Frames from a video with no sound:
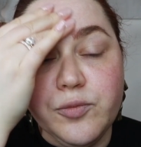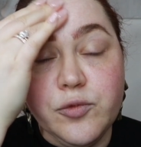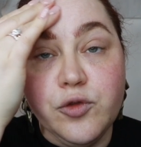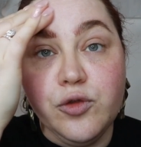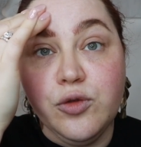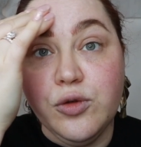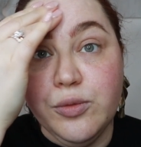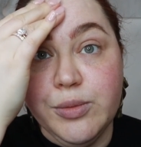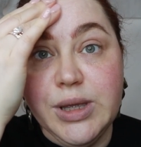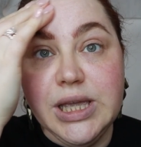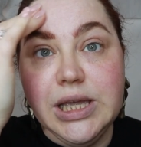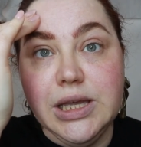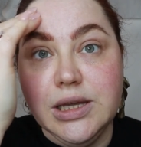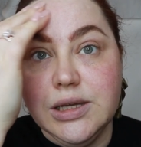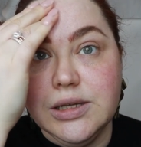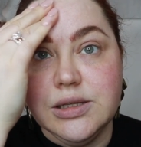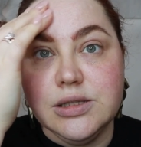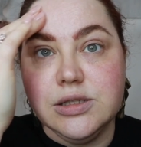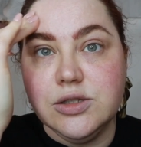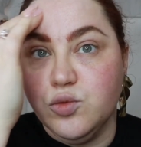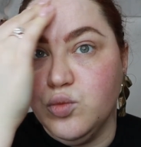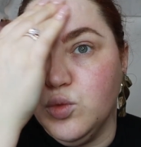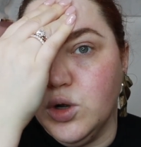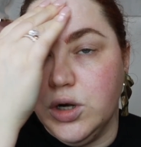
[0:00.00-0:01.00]
for me
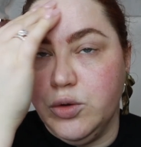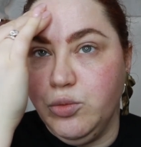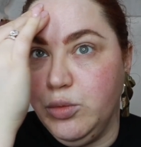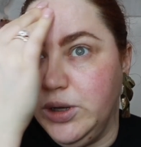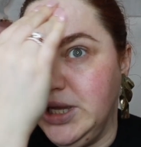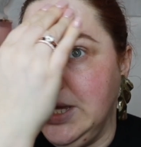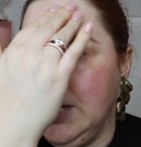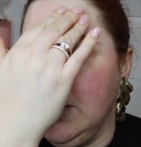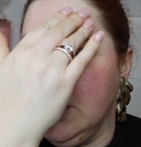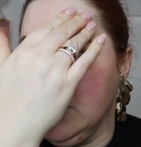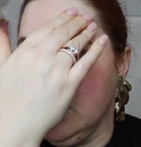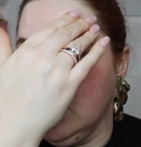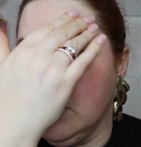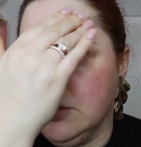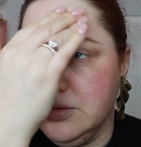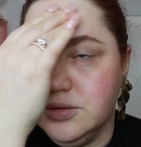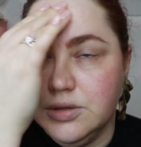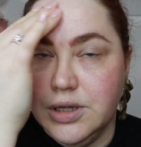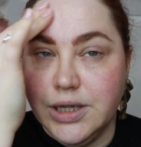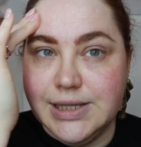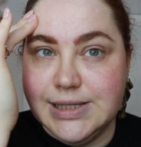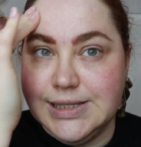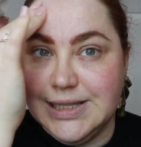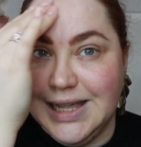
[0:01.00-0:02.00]
it's 1 week
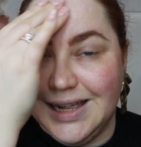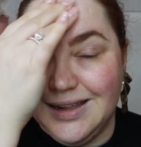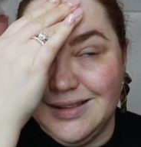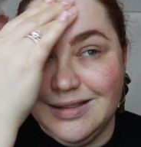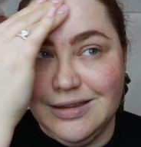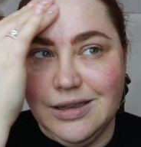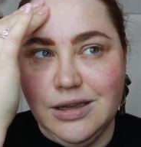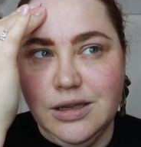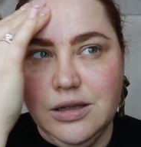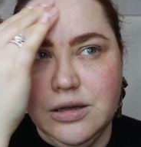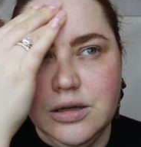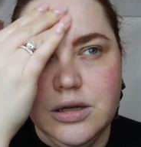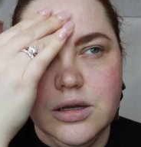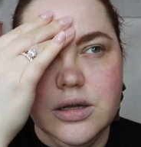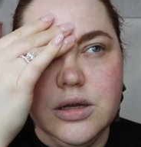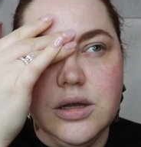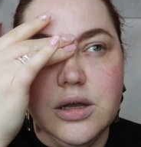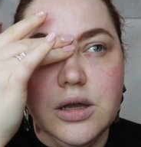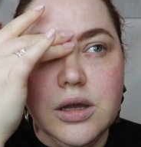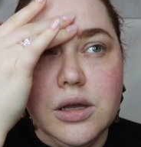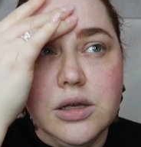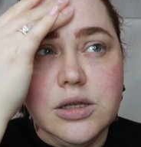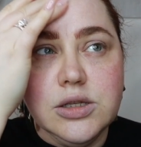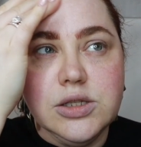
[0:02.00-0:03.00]
exactly.
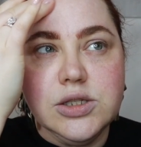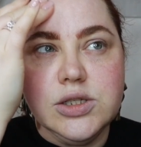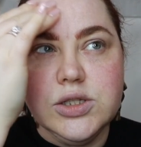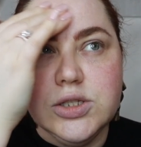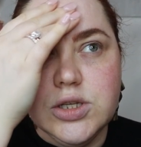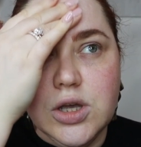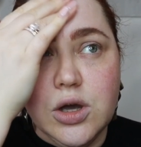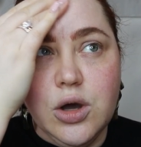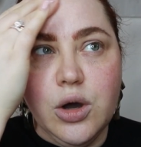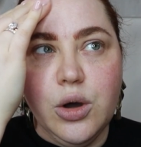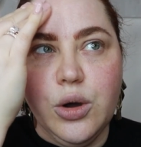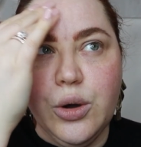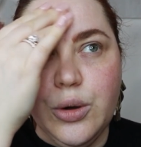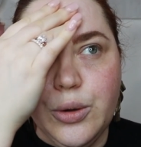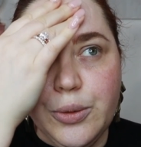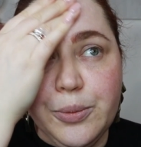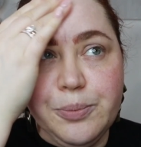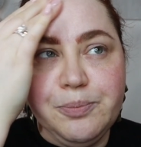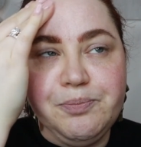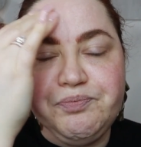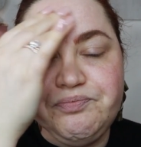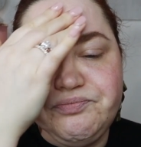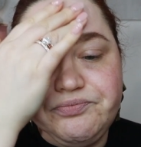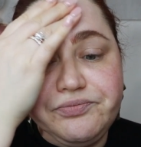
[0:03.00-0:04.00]

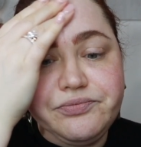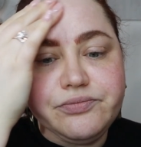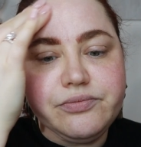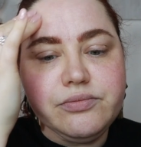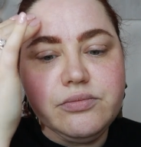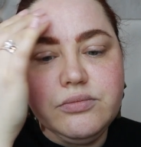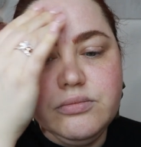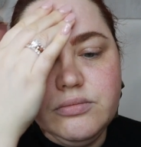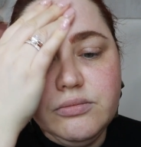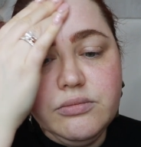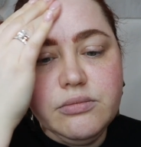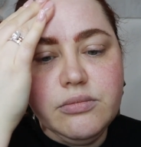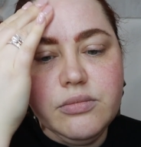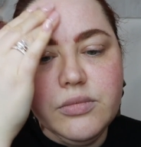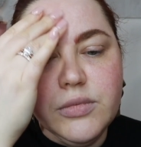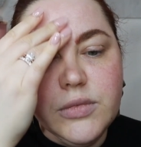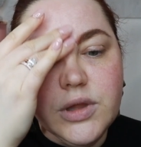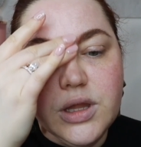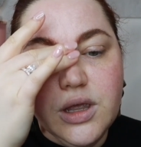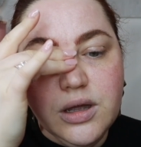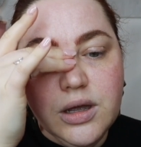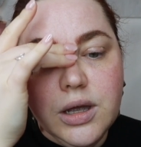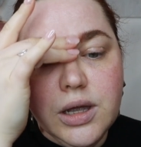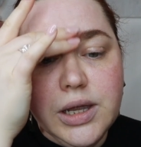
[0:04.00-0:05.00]
So
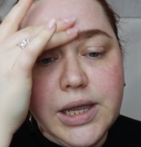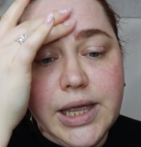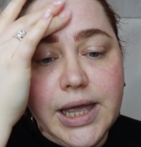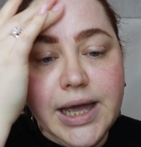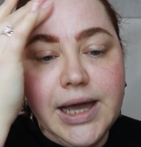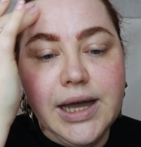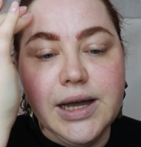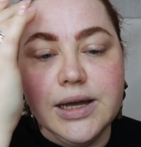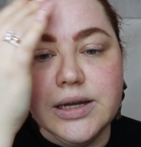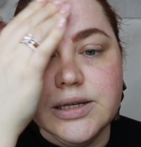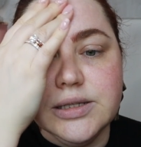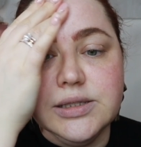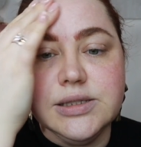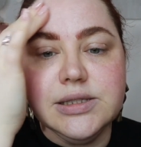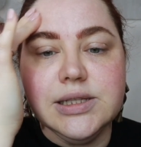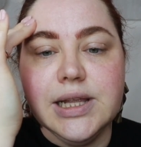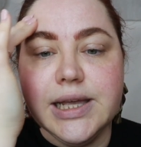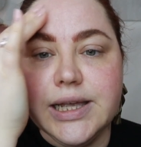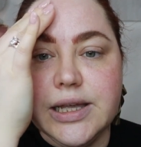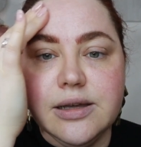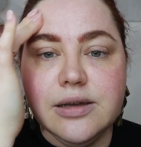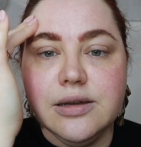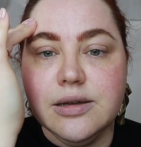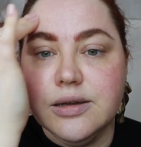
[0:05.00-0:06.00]
yeah, it's
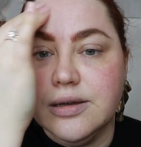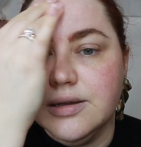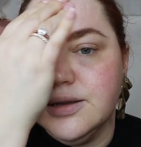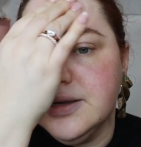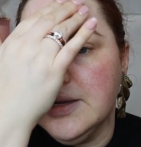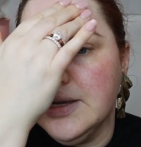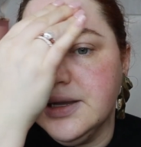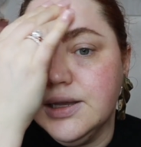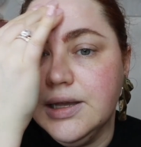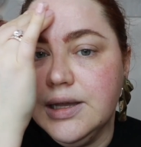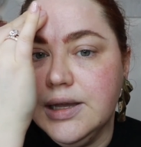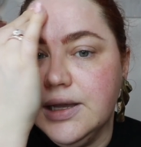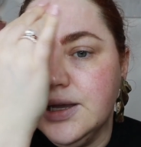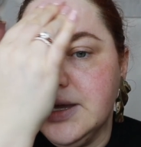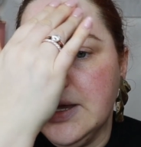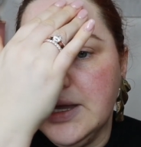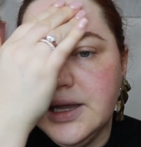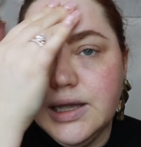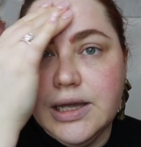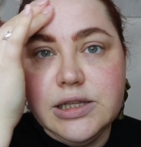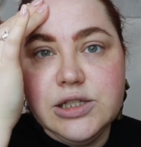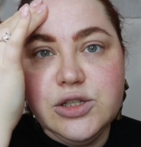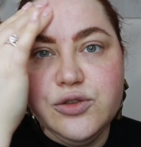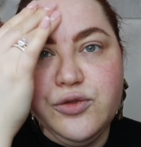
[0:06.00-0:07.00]
like,
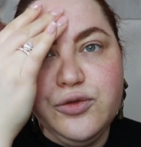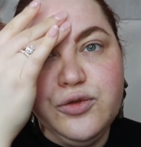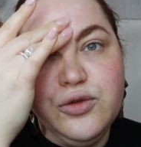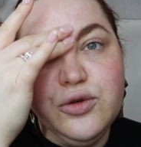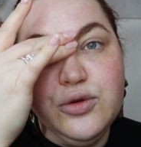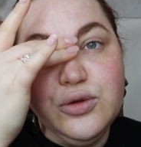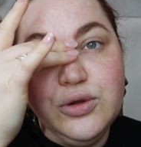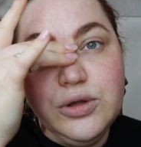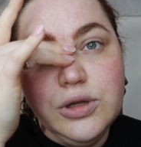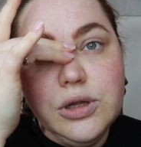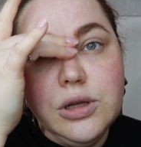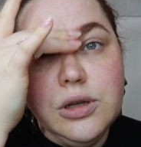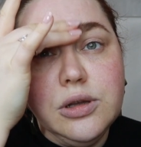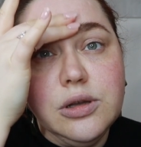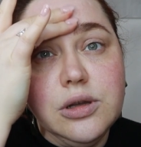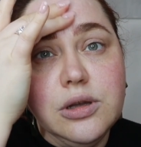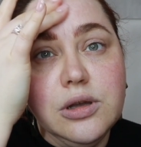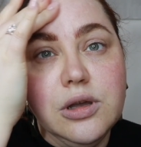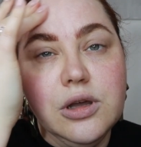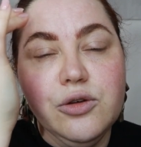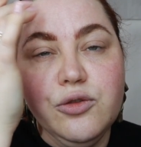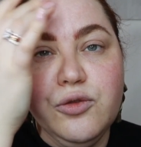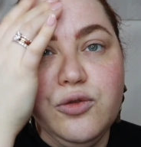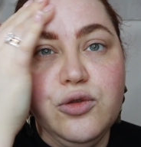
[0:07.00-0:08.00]
it's a
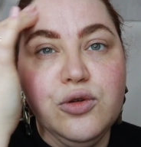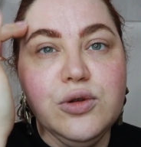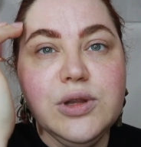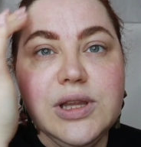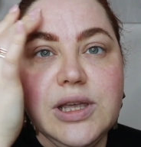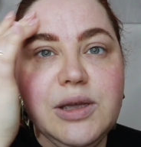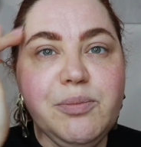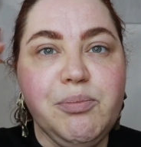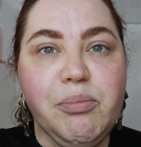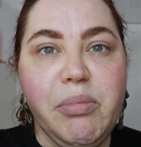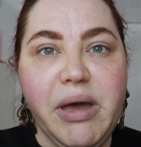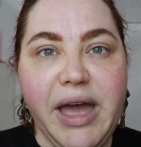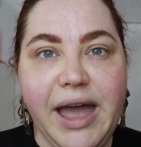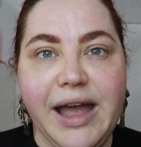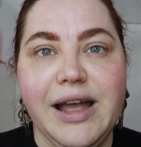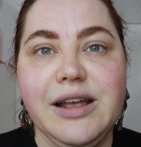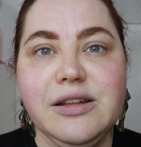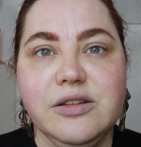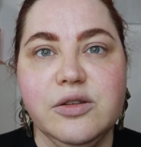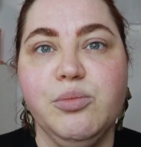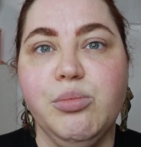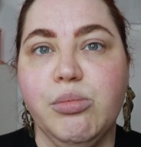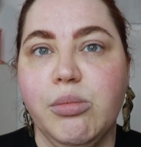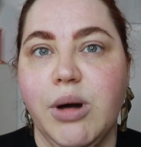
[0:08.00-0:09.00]
fully
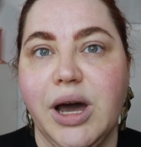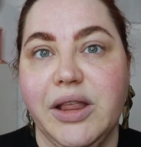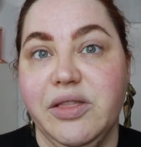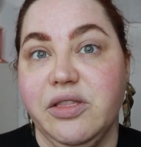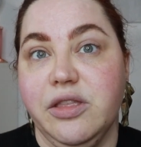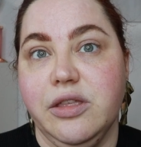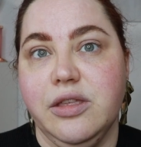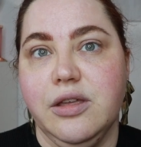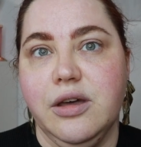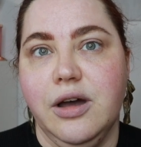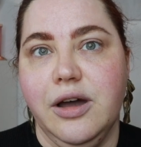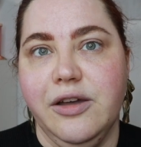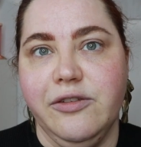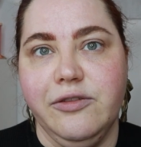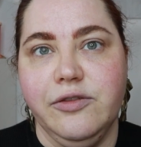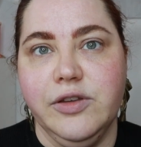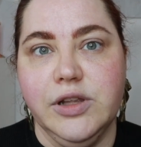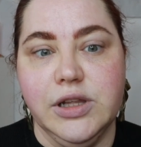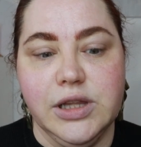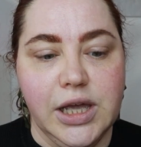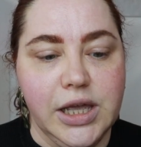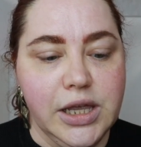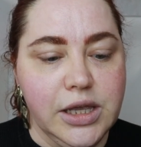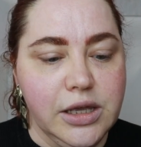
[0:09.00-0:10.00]
packed month, I
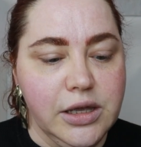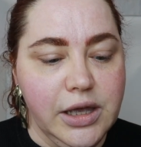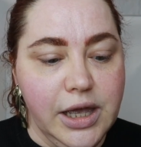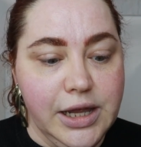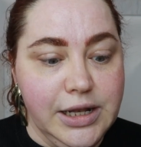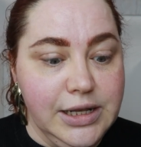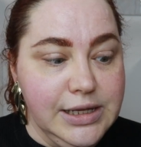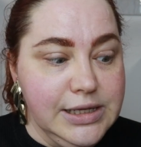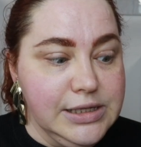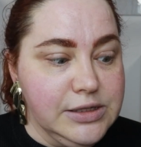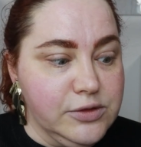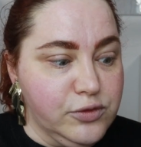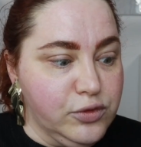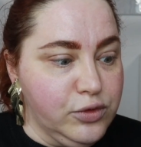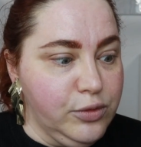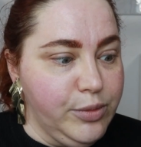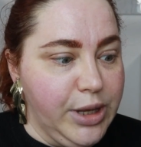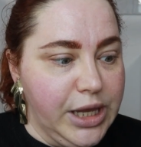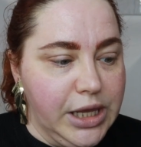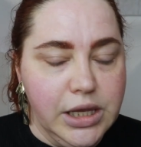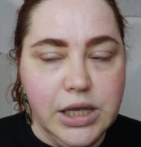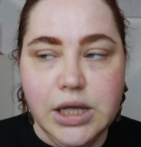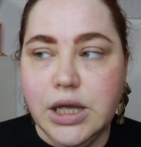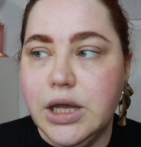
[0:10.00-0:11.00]
feel like, at least for
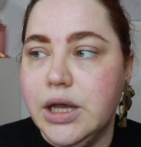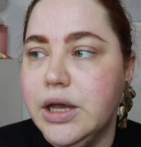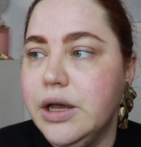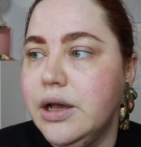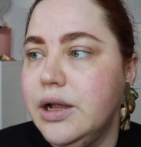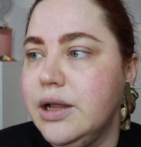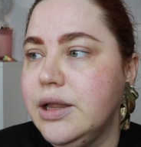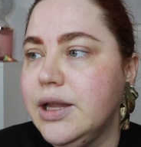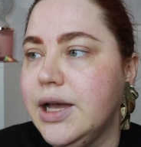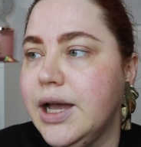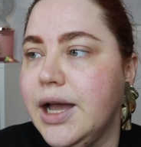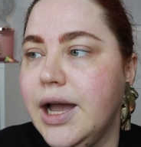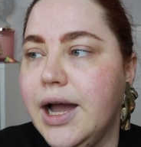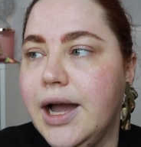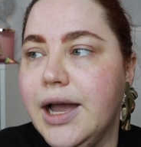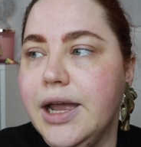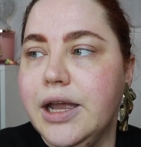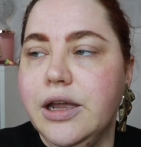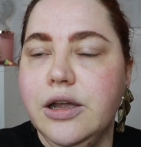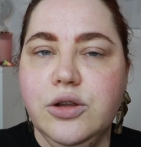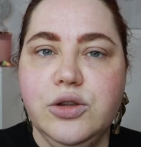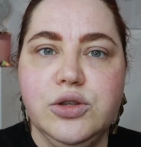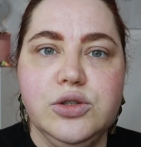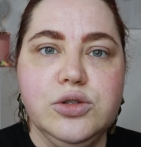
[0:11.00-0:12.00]
me. Like,
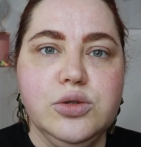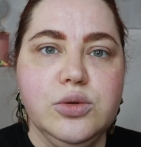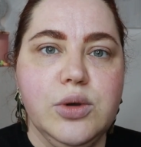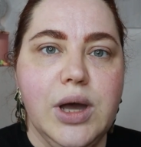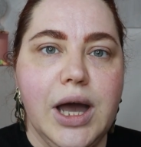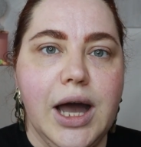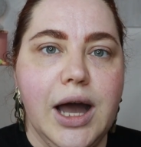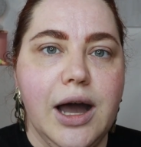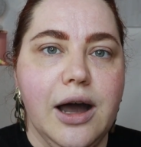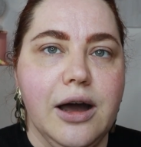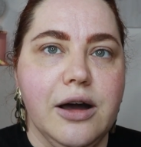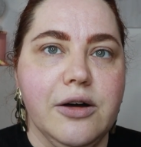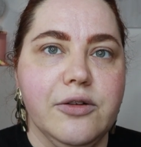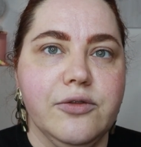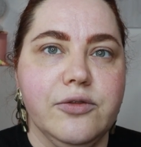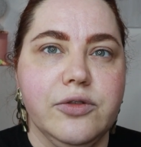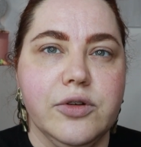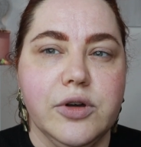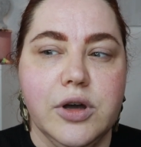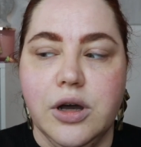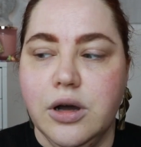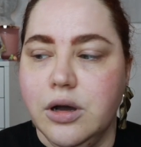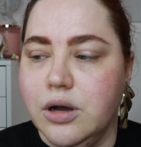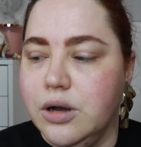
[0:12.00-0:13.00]
I do
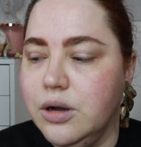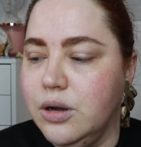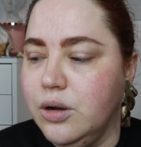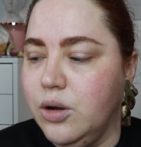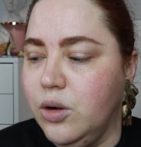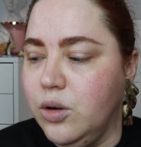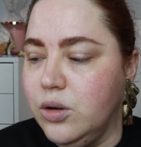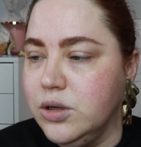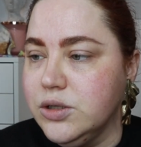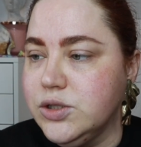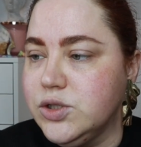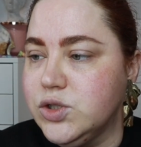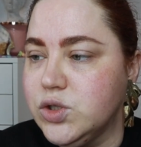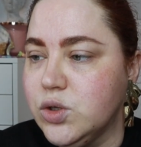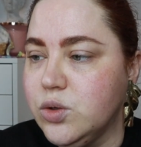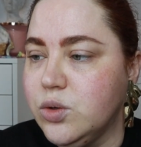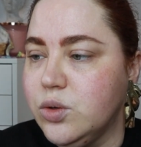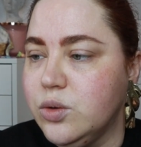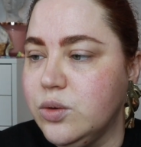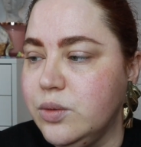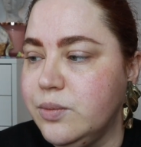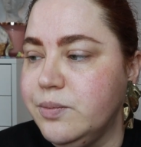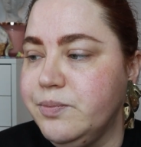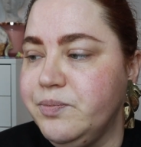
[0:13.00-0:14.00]
have
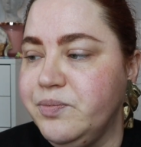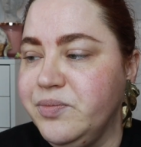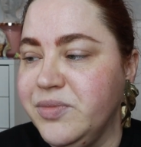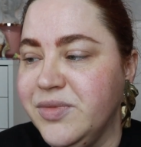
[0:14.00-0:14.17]
also,